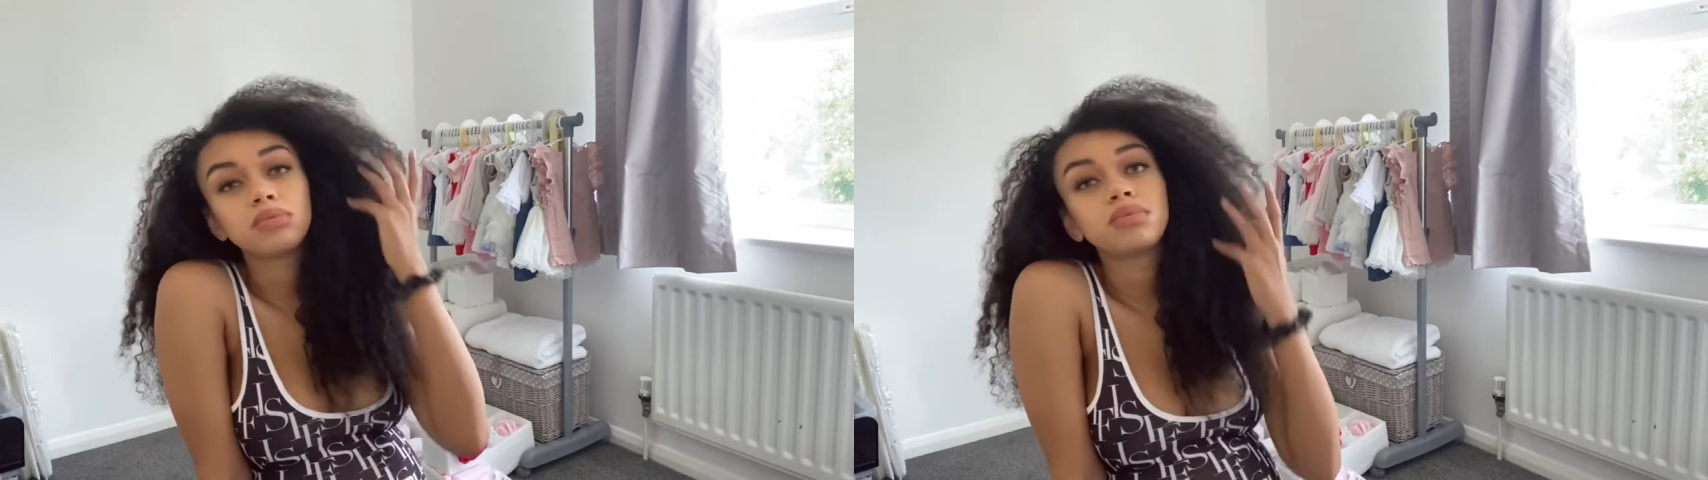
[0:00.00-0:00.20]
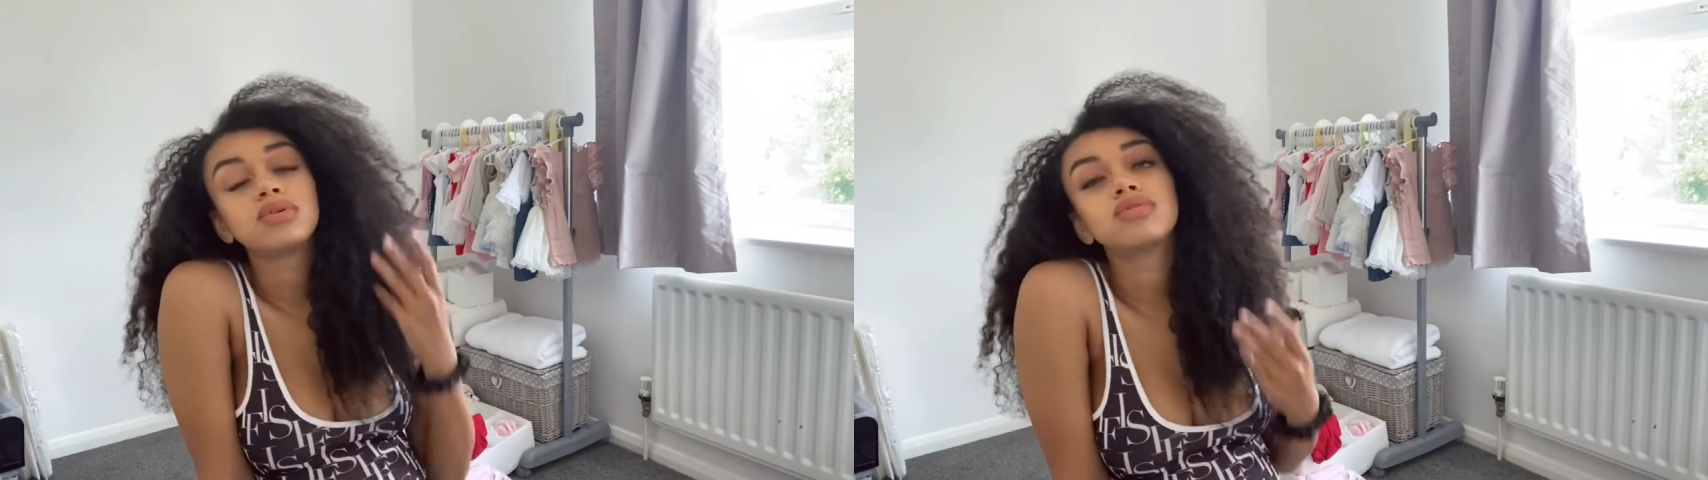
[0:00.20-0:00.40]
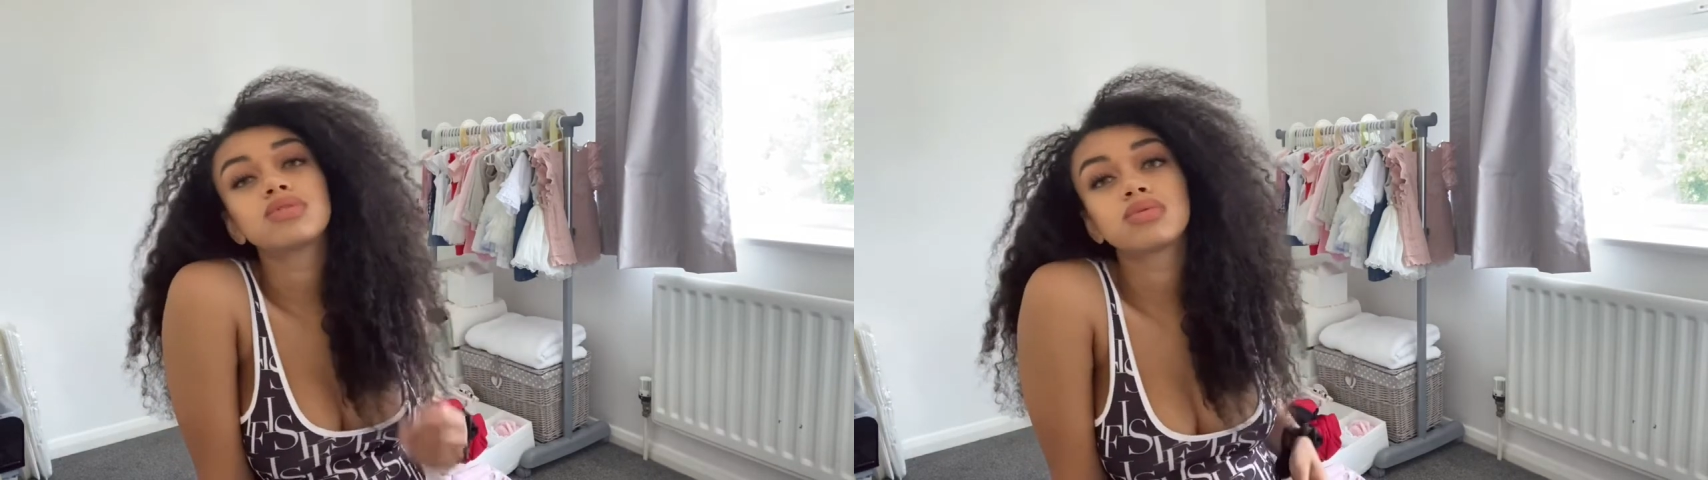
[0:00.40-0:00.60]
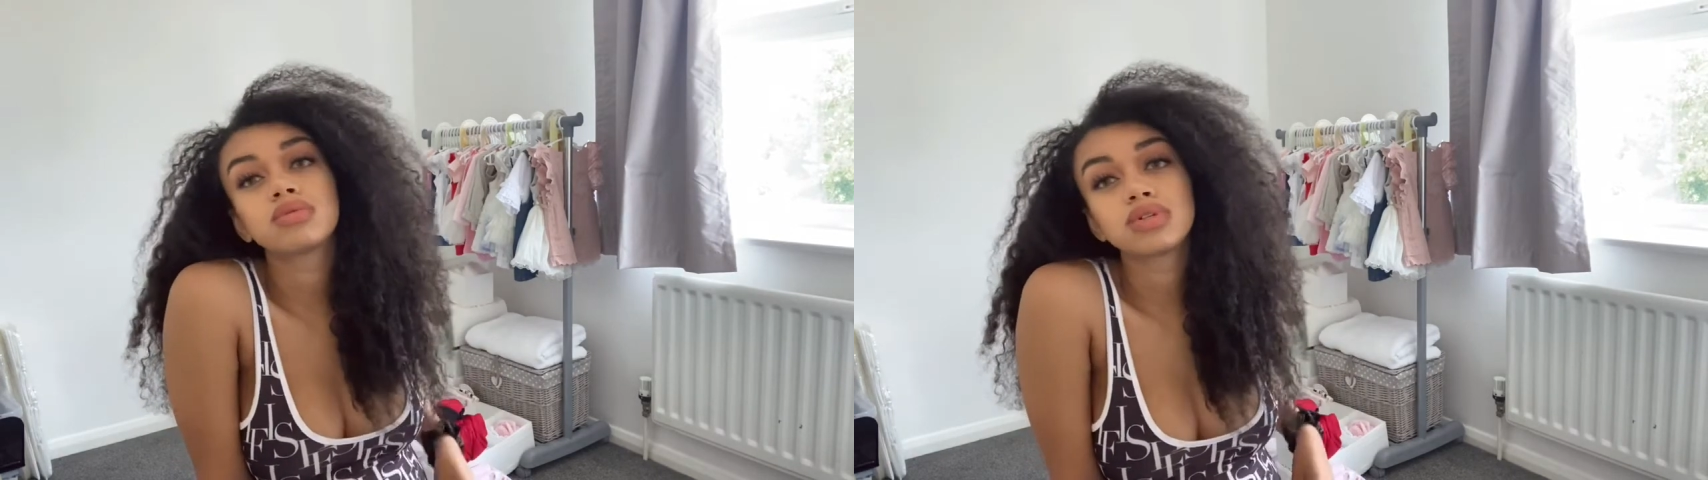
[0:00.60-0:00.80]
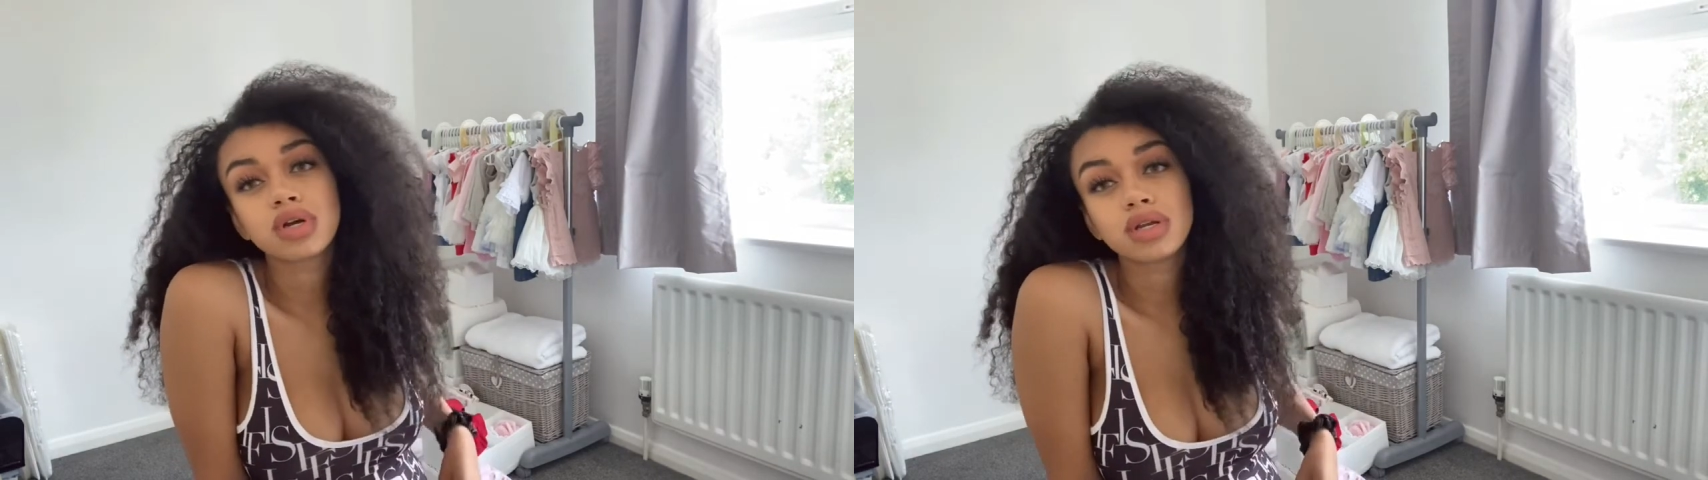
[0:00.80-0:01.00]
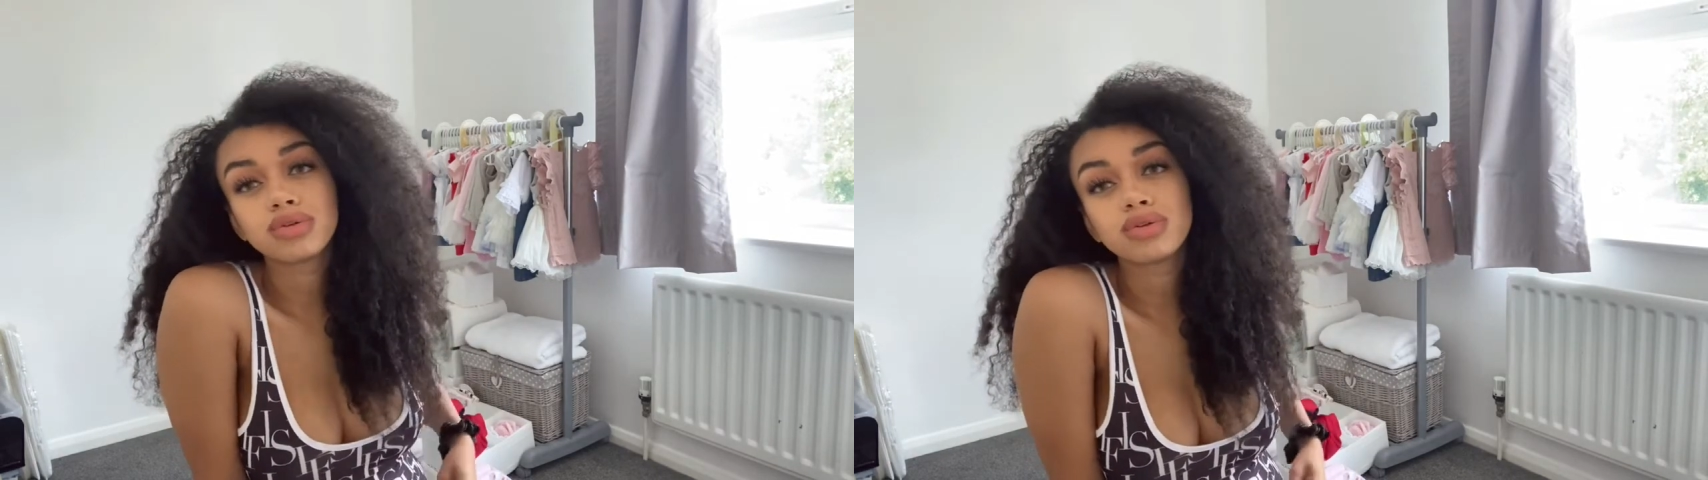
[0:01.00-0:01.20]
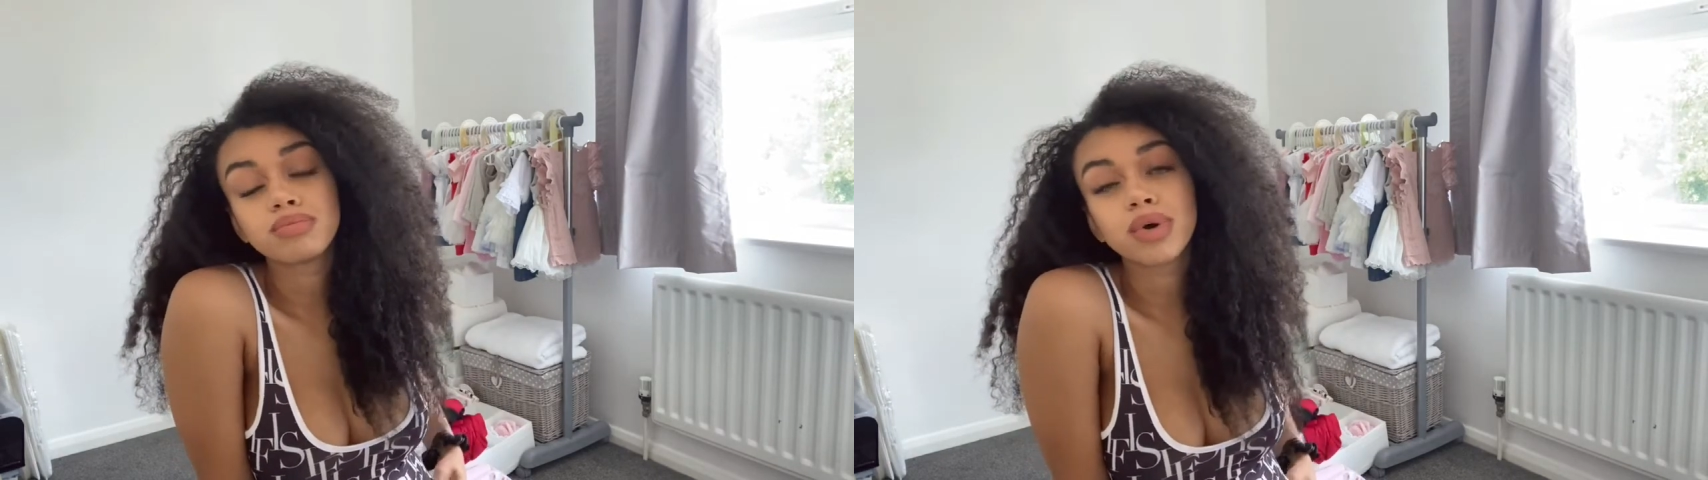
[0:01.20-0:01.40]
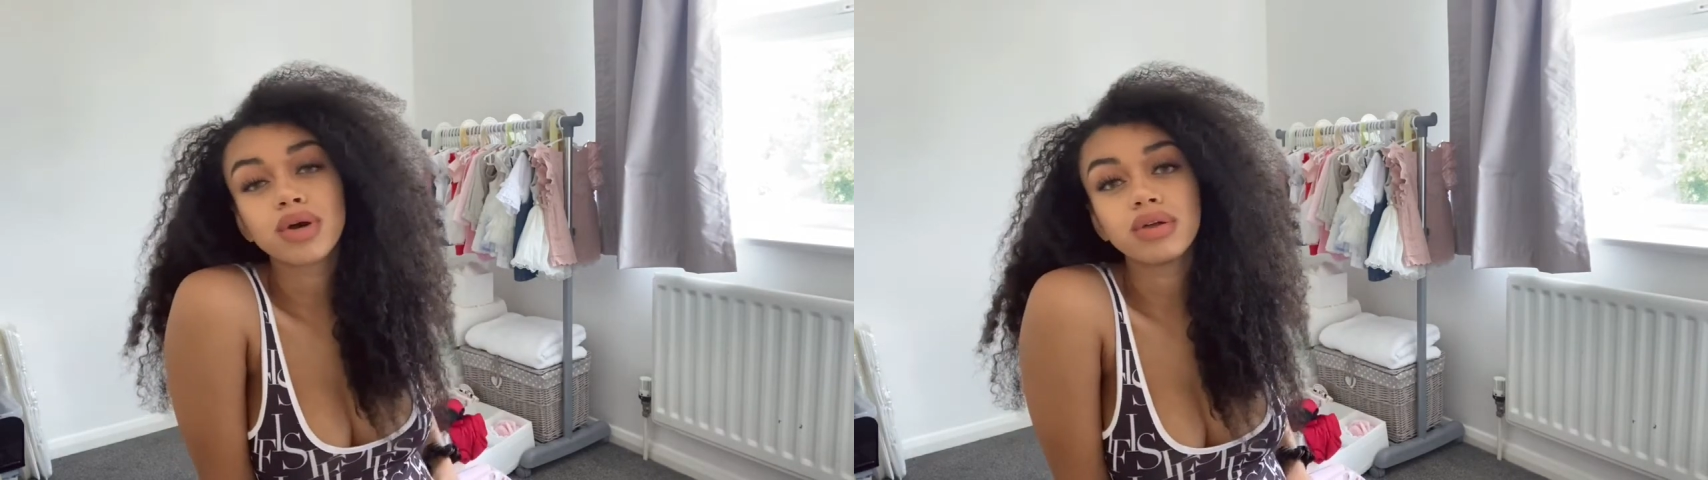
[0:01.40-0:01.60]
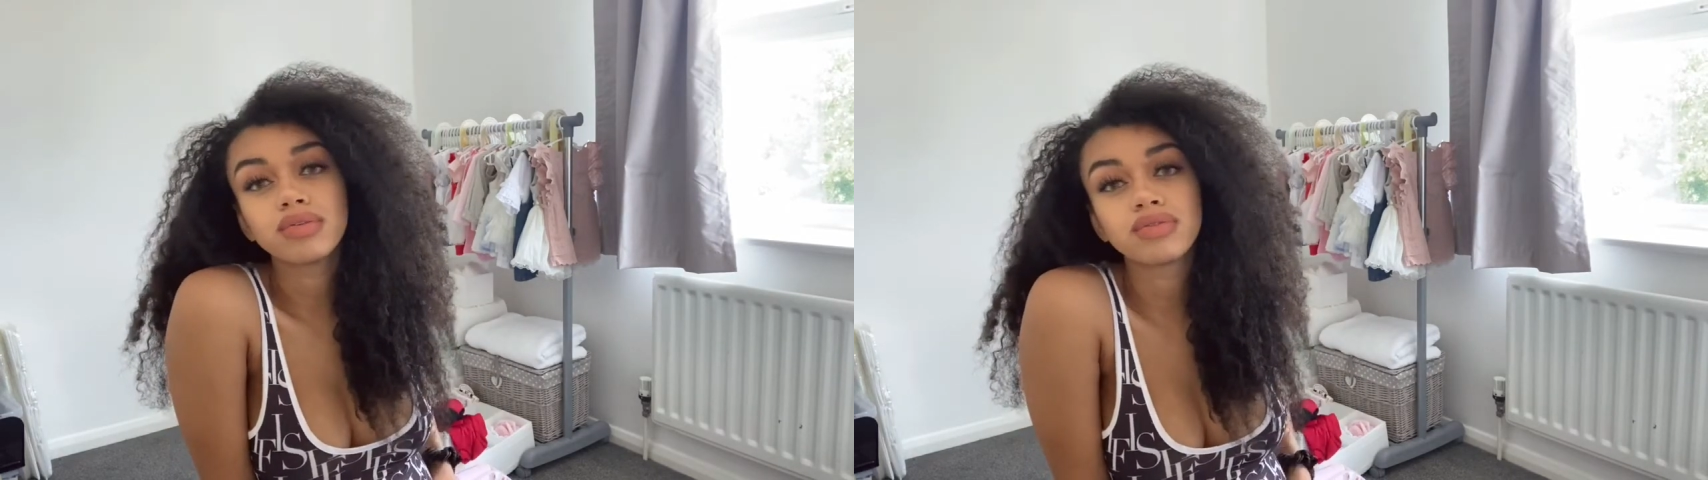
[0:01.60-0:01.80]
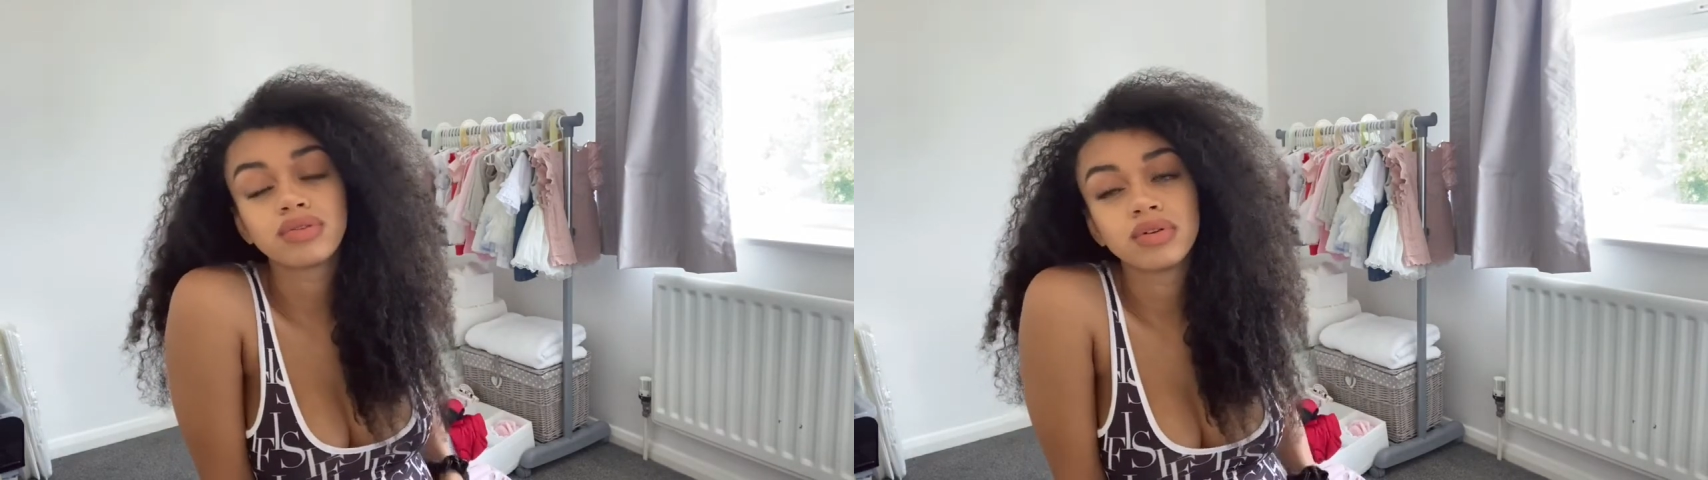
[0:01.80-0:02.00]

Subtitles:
bottles because I'm trying to do both.